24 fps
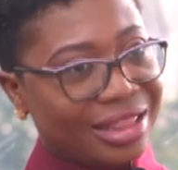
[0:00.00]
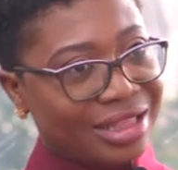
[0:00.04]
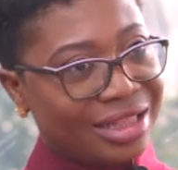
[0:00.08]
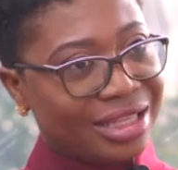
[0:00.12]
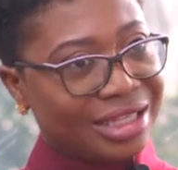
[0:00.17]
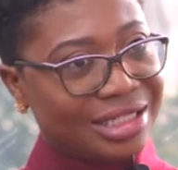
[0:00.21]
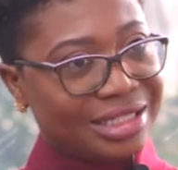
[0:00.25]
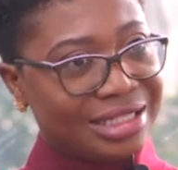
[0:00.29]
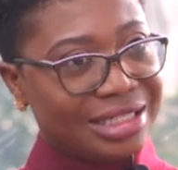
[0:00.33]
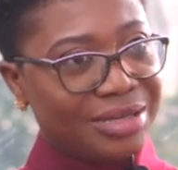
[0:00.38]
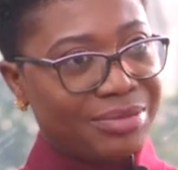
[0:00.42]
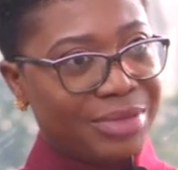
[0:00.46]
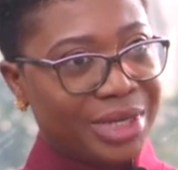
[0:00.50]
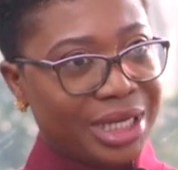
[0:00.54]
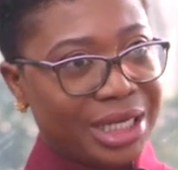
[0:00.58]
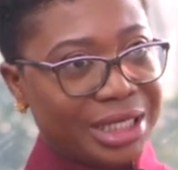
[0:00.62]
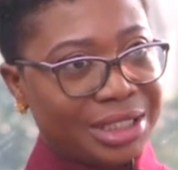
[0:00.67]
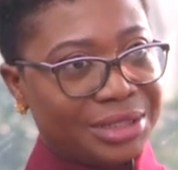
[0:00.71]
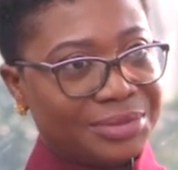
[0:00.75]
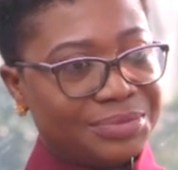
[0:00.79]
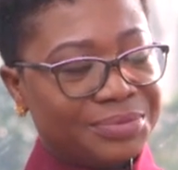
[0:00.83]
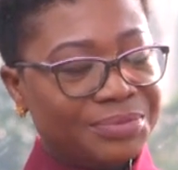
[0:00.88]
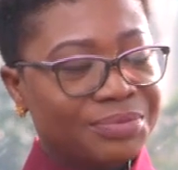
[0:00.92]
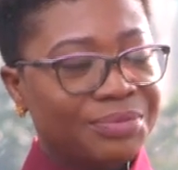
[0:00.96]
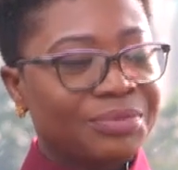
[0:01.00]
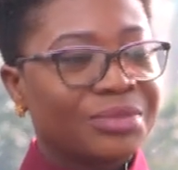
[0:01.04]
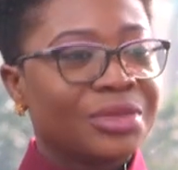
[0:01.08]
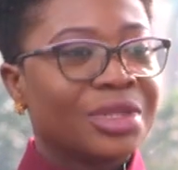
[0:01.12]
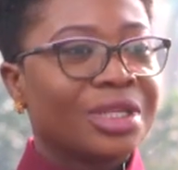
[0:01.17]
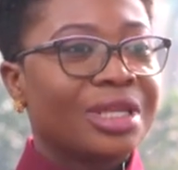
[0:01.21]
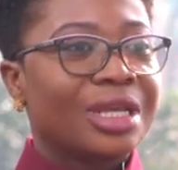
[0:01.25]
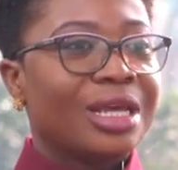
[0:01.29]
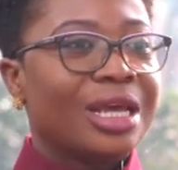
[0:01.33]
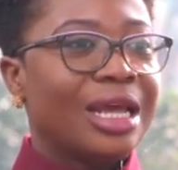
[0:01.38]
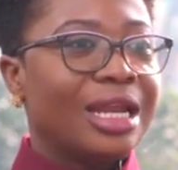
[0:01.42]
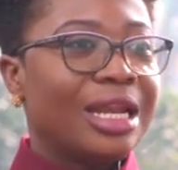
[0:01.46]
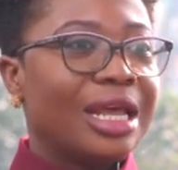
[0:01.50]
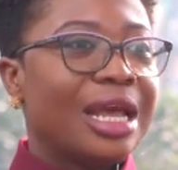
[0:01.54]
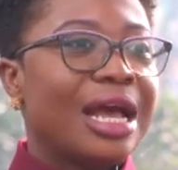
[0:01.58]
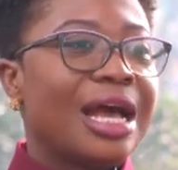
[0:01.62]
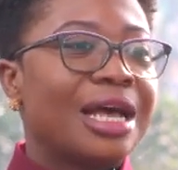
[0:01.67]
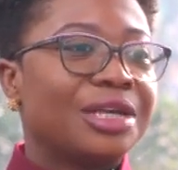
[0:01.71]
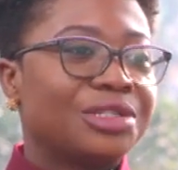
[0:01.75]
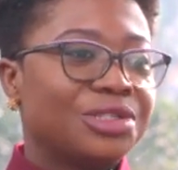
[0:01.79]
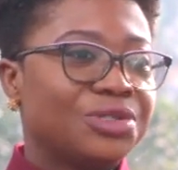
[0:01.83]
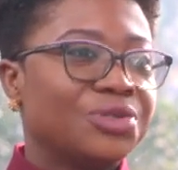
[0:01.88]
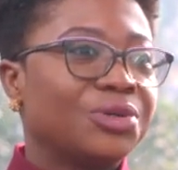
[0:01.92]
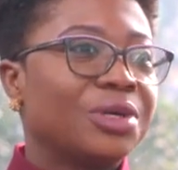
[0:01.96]
the seabed mm. and it
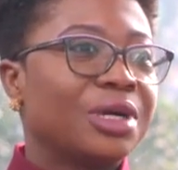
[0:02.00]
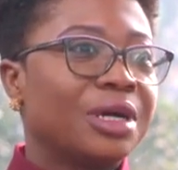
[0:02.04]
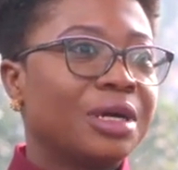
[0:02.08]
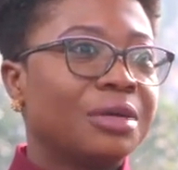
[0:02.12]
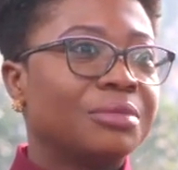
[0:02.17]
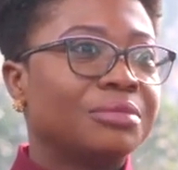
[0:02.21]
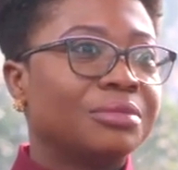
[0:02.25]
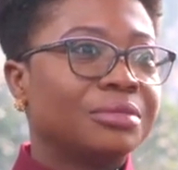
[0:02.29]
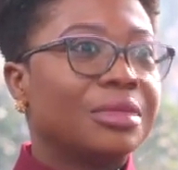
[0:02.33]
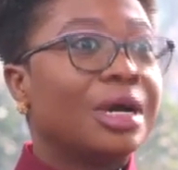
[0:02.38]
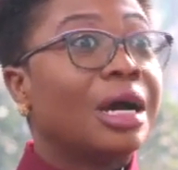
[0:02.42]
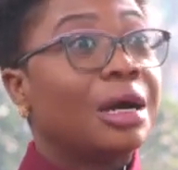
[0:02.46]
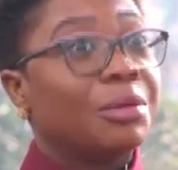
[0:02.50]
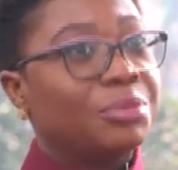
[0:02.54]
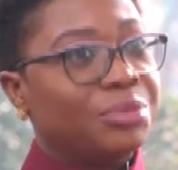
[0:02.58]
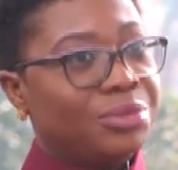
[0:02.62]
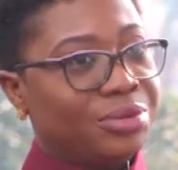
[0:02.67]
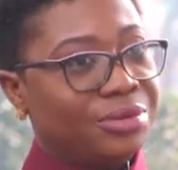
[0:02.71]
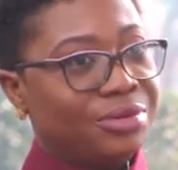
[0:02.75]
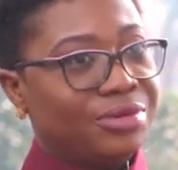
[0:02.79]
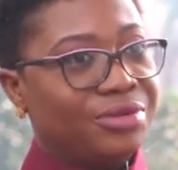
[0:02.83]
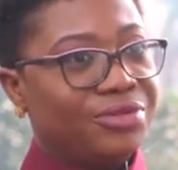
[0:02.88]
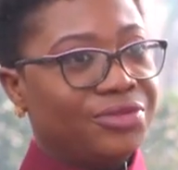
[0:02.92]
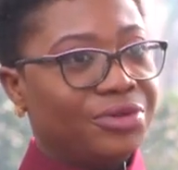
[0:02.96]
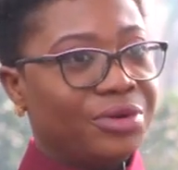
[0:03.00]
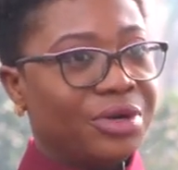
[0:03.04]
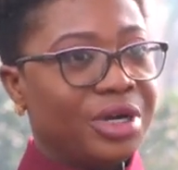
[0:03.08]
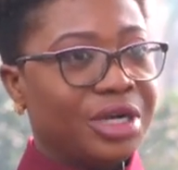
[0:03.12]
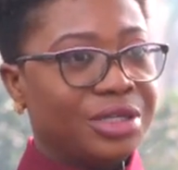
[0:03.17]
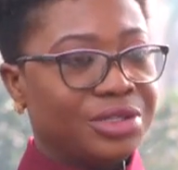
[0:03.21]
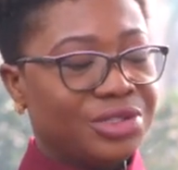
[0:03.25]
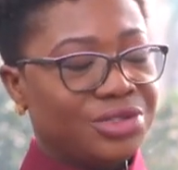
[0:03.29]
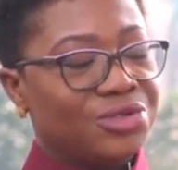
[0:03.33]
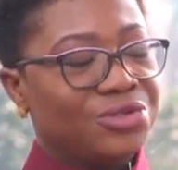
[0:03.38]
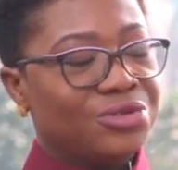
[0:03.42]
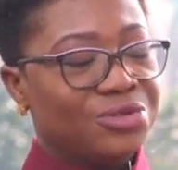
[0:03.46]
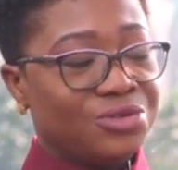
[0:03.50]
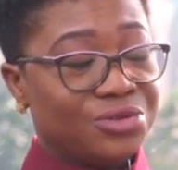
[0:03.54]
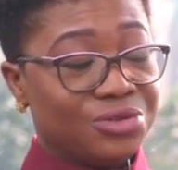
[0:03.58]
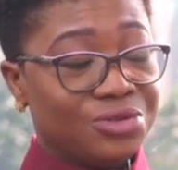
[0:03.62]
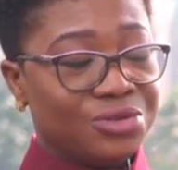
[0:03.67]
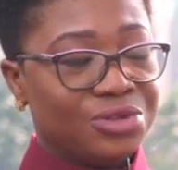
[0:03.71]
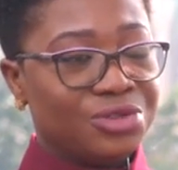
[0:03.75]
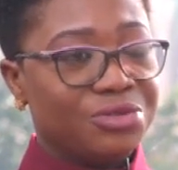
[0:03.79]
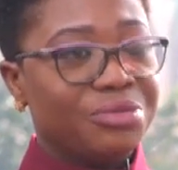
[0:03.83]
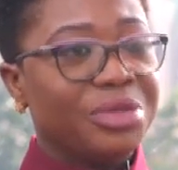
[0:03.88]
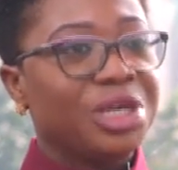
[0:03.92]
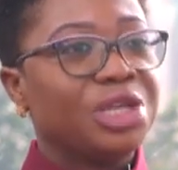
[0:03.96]
has to come up for us
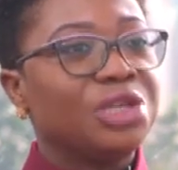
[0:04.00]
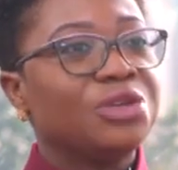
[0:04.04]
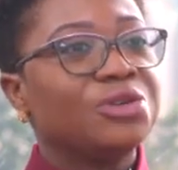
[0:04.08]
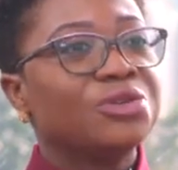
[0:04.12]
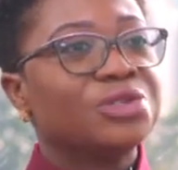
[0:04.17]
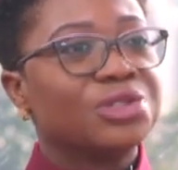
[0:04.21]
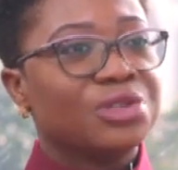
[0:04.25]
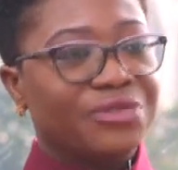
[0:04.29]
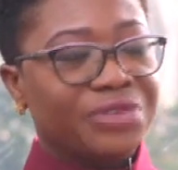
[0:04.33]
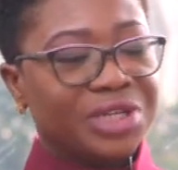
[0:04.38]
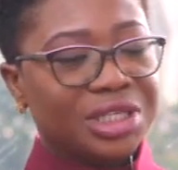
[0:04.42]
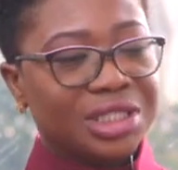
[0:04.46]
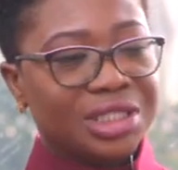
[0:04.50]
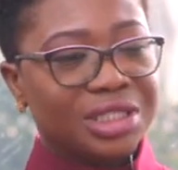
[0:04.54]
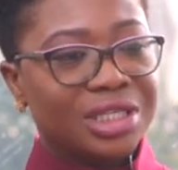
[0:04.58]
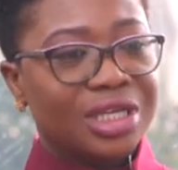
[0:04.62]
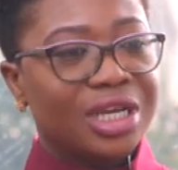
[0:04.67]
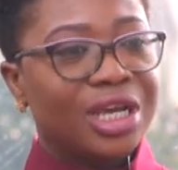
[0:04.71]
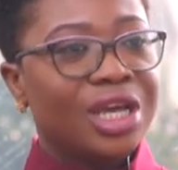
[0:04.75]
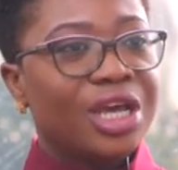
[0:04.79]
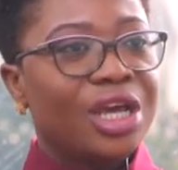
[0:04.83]
to, to make use of it.